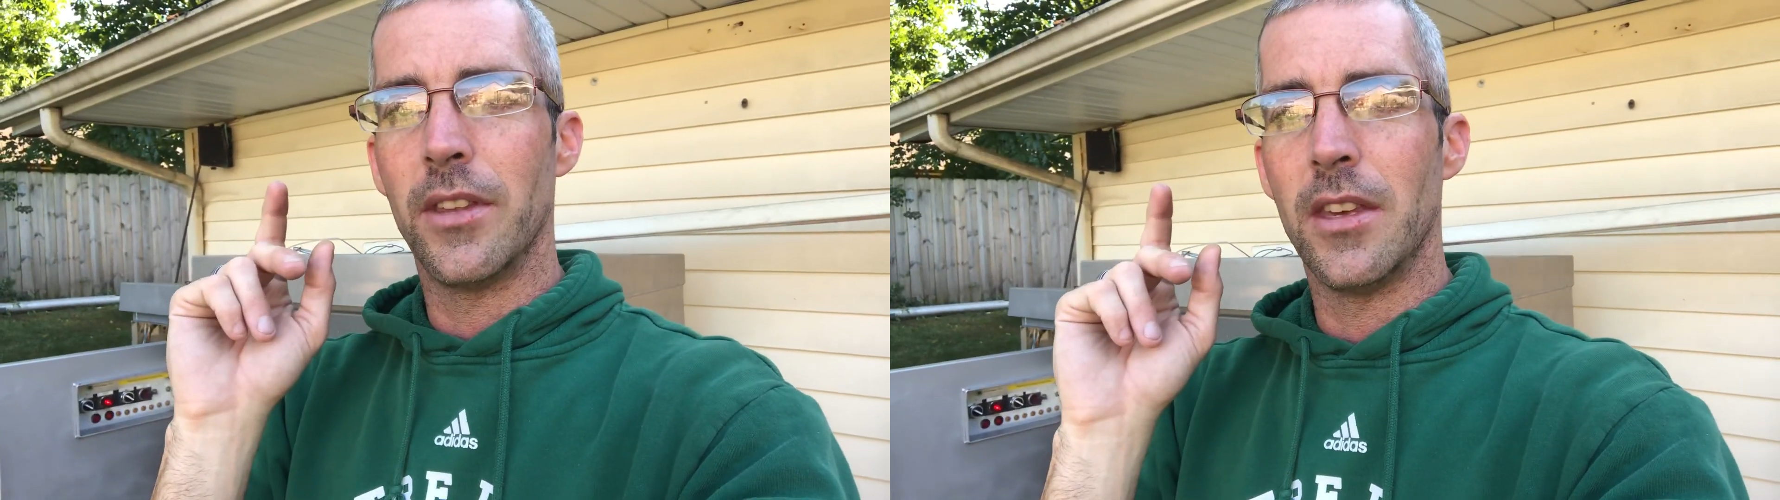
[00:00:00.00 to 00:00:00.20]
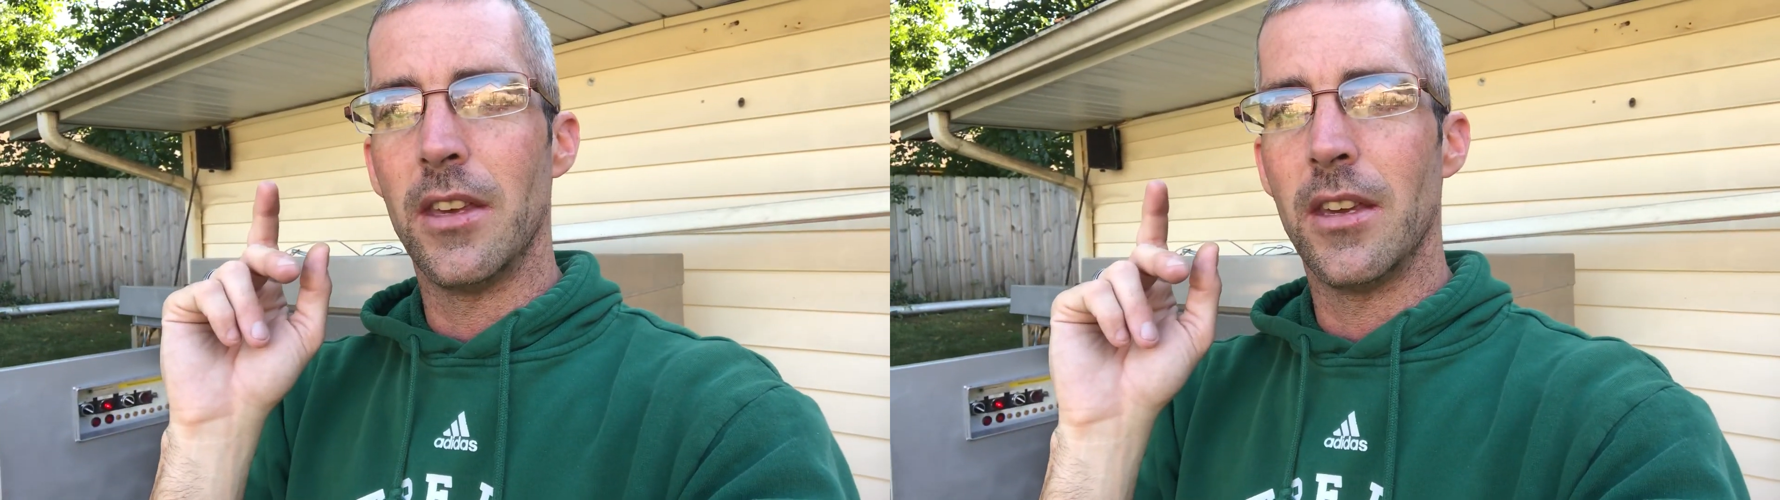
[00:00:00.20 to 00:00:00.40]

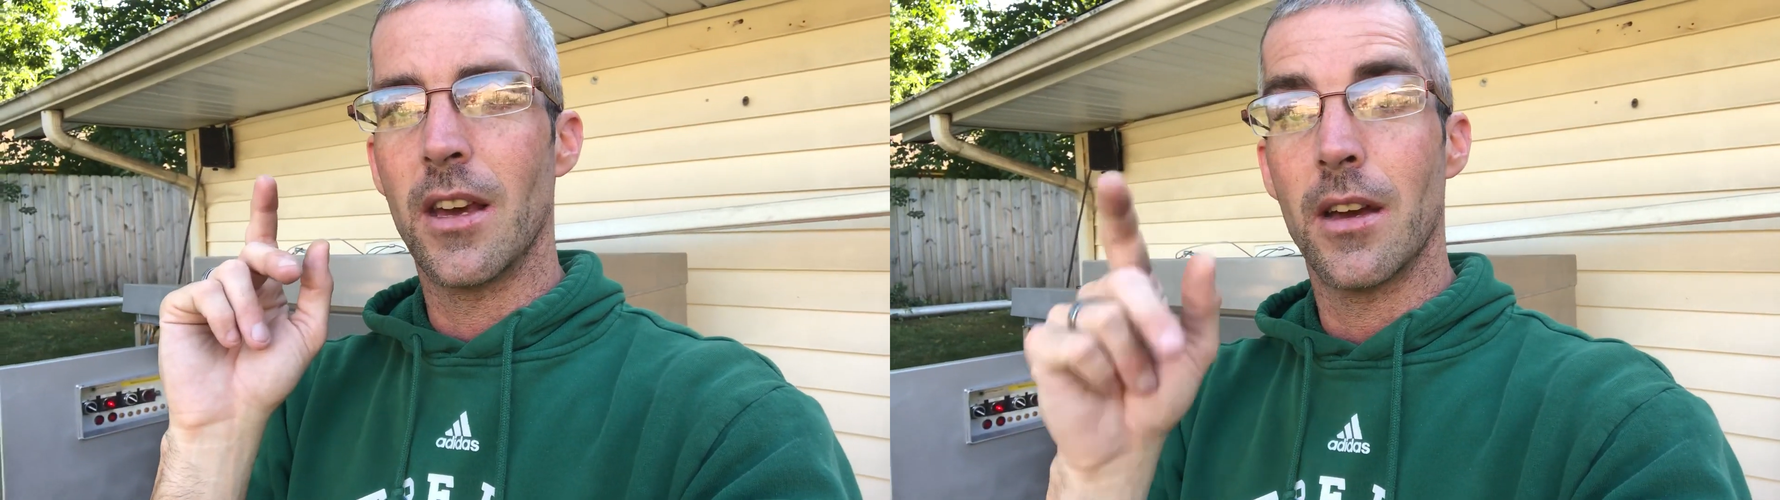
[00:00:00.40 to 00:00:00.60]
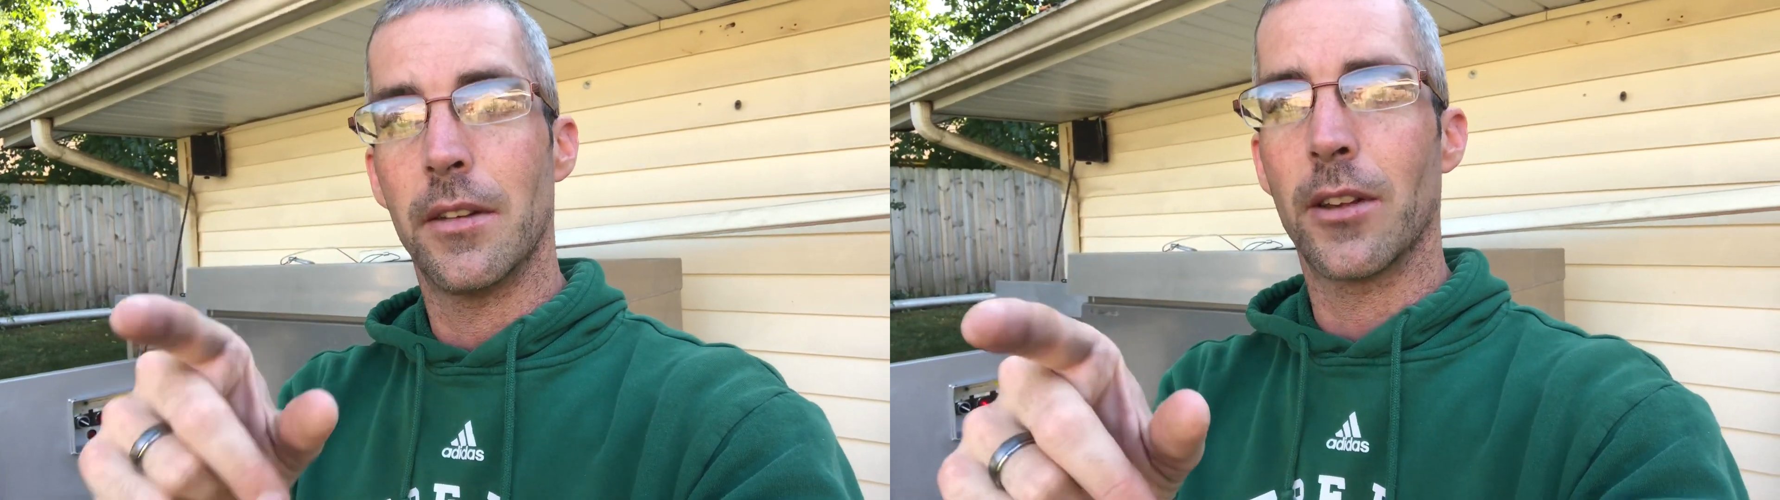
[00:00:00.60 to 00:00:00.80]
the
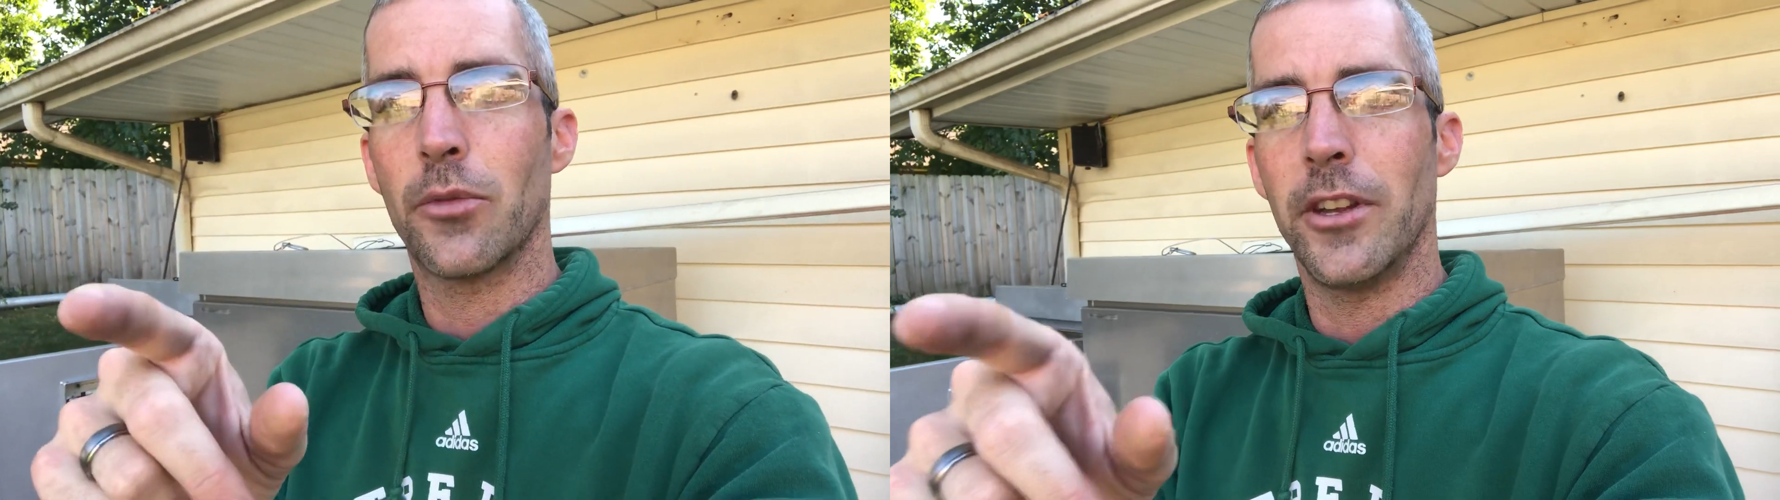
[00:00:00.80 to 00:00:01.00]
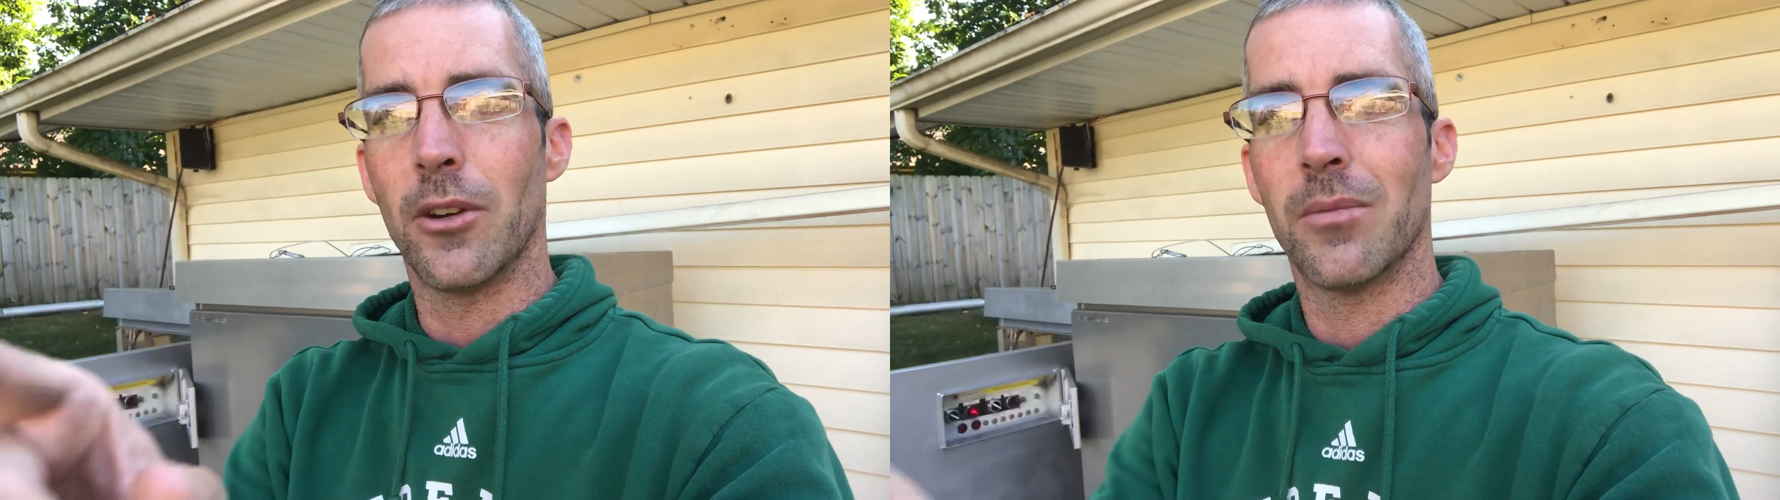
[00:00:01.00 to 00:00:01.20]
next
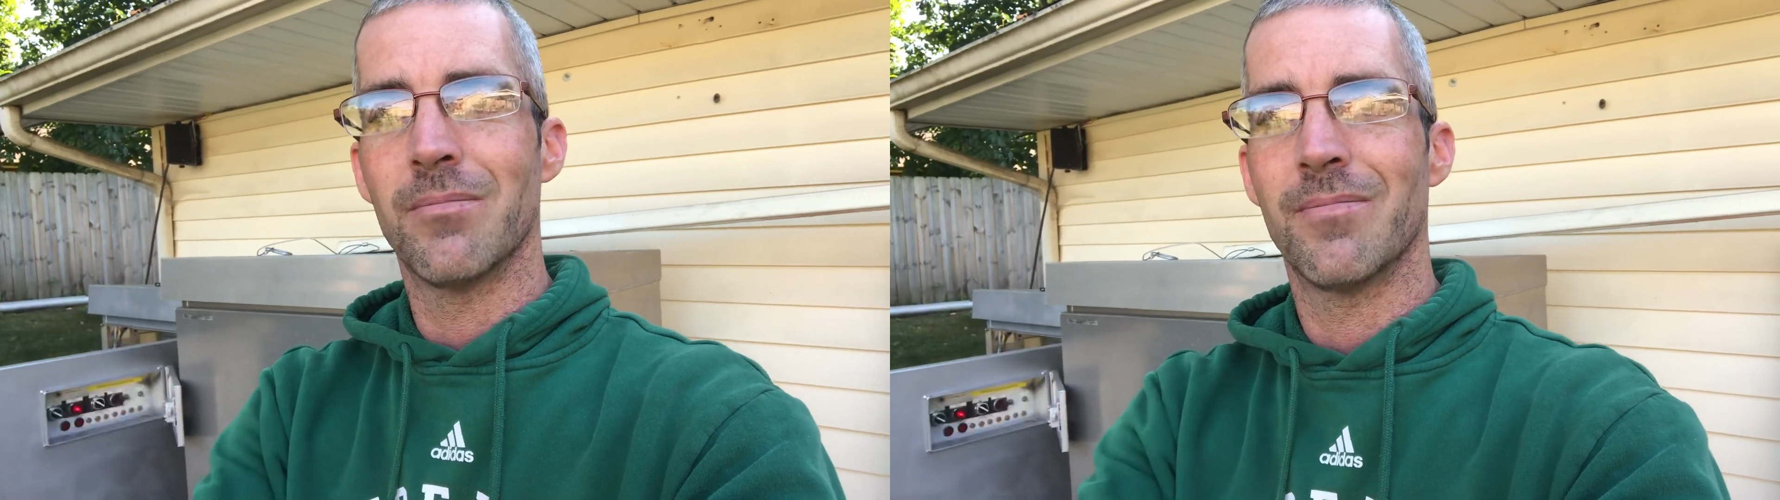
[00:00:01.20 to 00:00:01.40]
video.